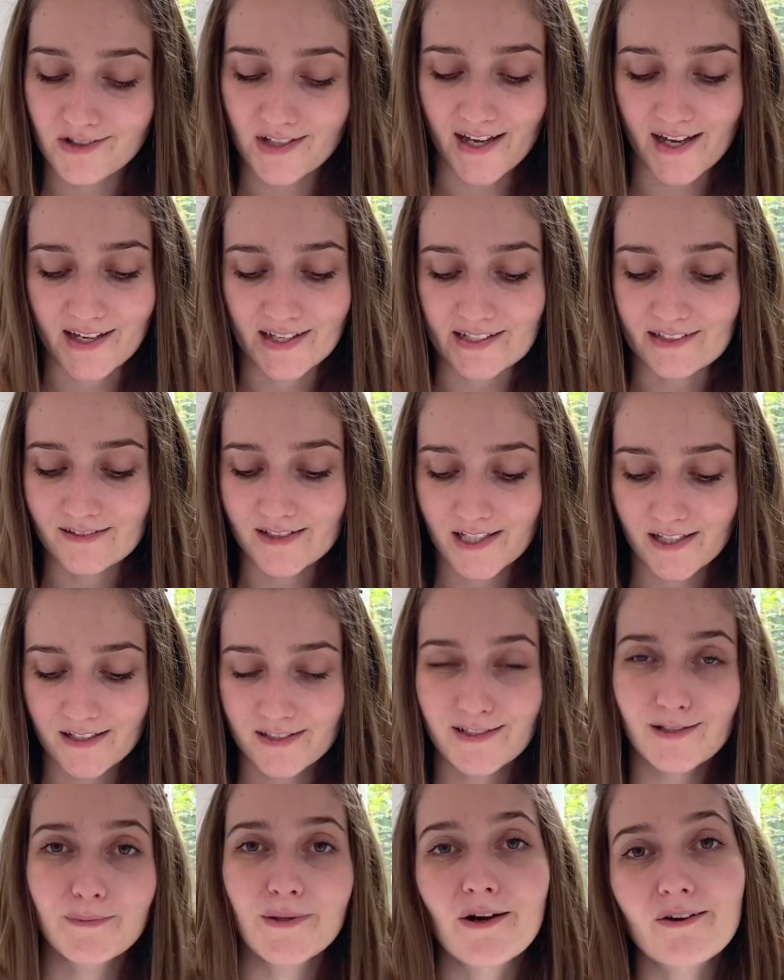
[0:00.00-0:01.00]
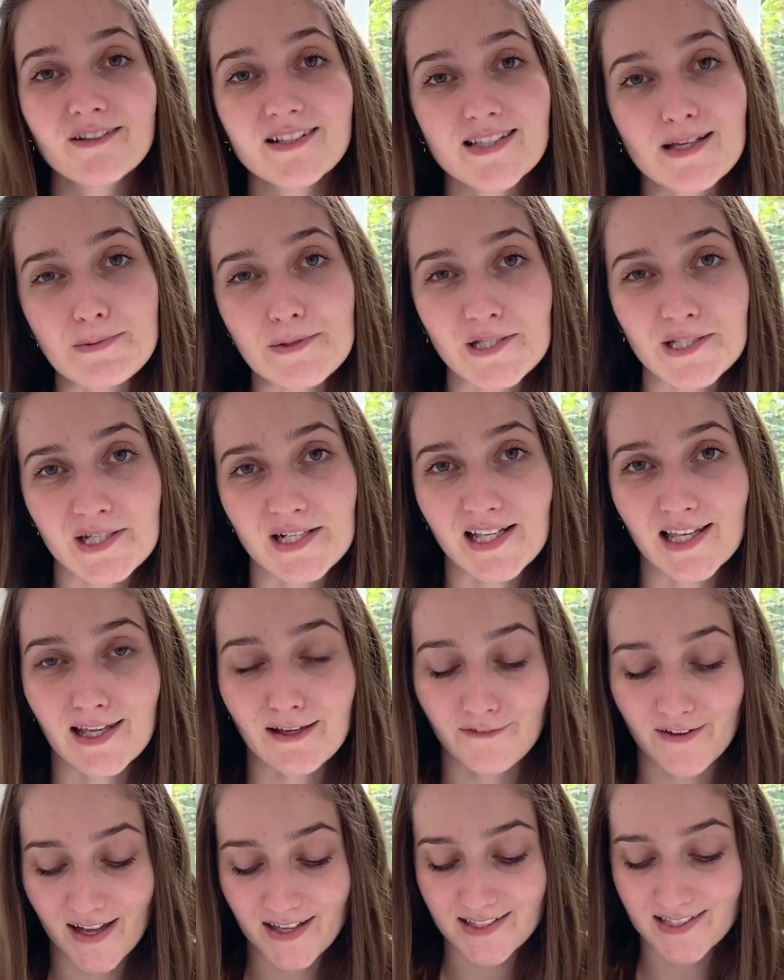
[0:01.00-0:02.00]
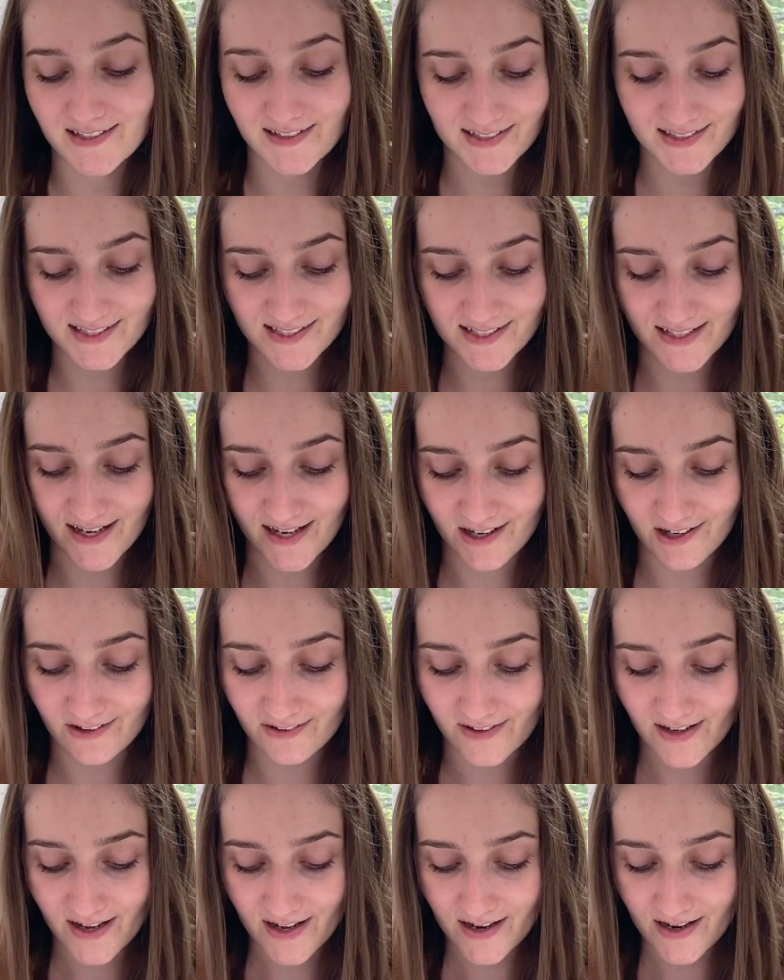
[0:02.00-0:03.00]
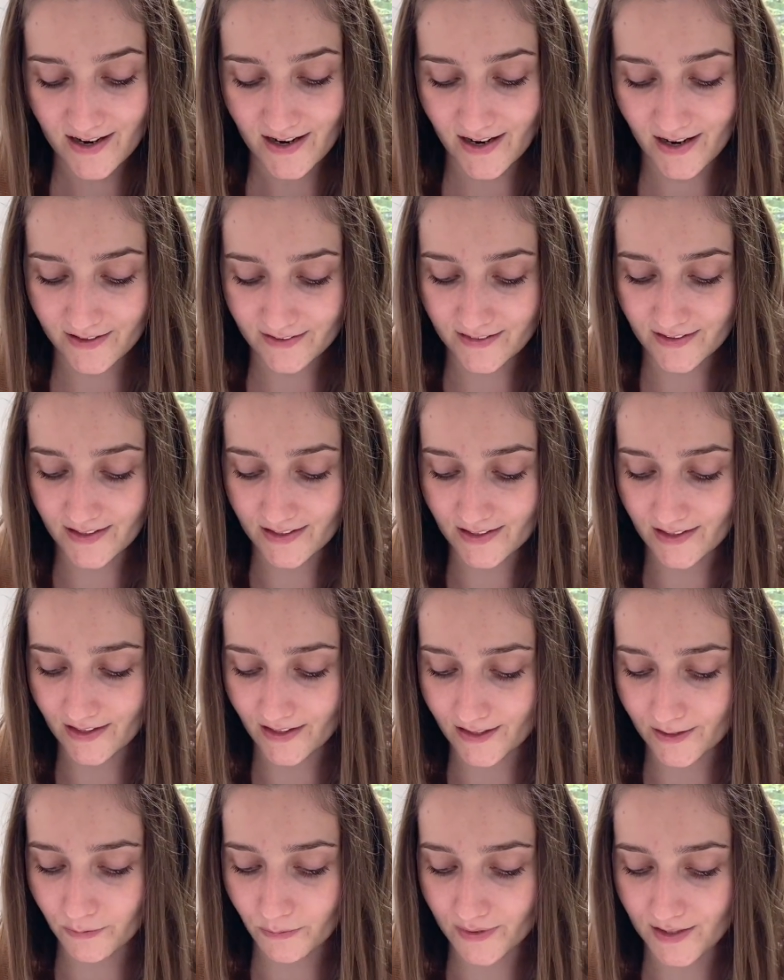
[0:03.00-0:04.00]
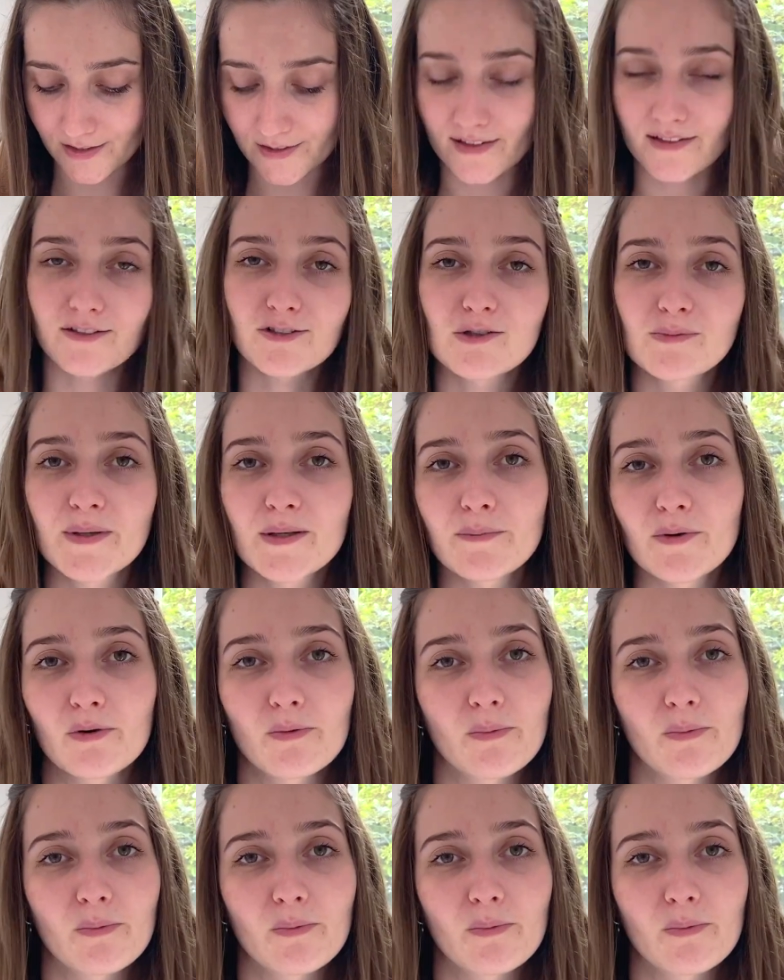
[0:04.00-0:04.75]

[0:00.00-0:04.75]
and to be honest, I'm just going to leave it as it is now. I think with a little bit more